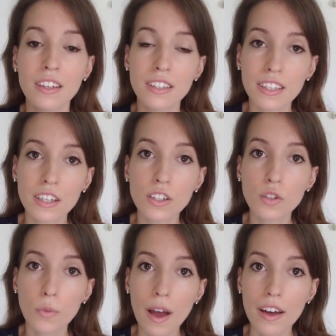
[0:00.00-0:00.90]
Skill
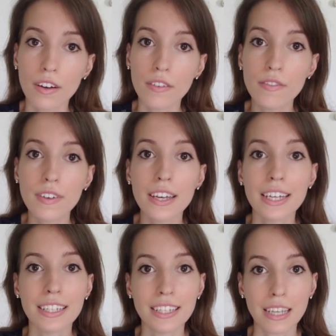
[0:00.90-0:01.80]
12
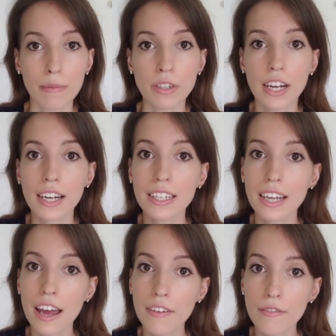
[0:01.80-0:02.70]
is subject
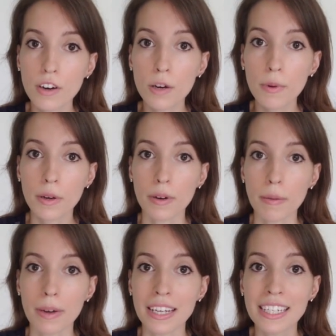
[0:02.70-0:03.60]
and verb
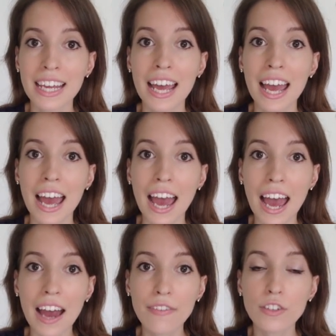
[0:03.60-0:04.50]
agreement
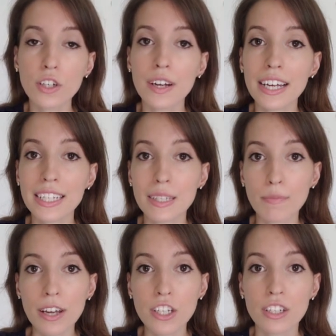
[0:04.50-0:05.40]
after
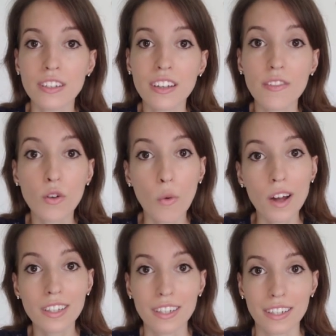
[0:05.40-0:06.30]
expressions of
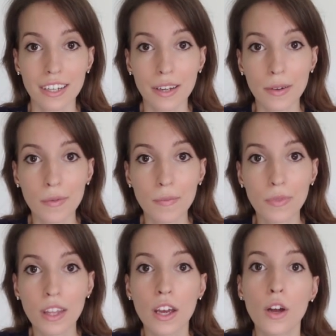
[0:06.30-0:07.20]
quantity.
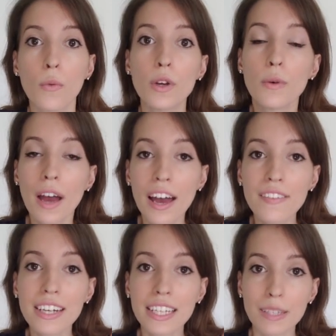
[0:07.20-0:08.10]
When you have
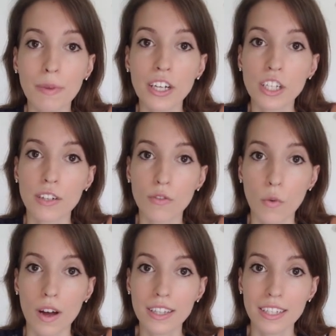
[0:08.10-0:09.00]
an expression of
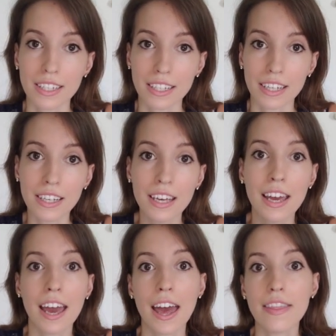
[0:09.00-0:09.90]
quantity
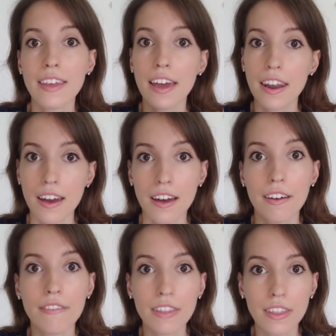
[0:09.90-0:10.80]
and then
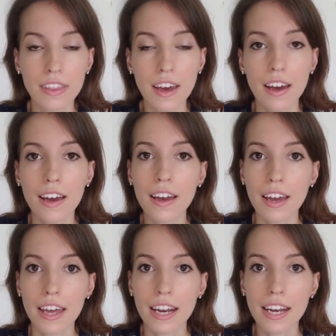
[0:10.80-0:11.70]
of the
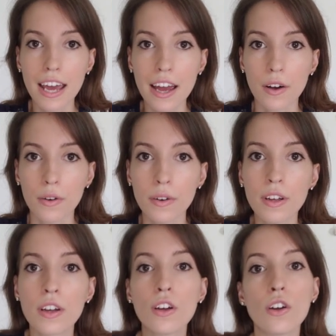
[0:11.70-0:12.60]
and a noun,
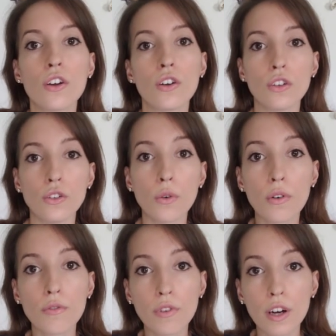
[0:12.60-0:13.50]

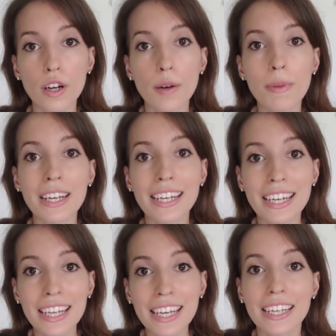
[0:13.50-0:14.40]
your verb
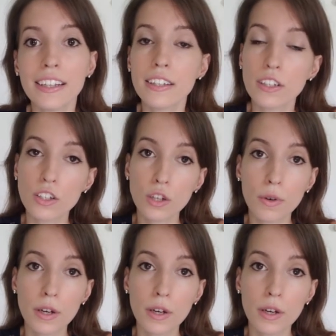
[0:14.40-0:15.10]
needs to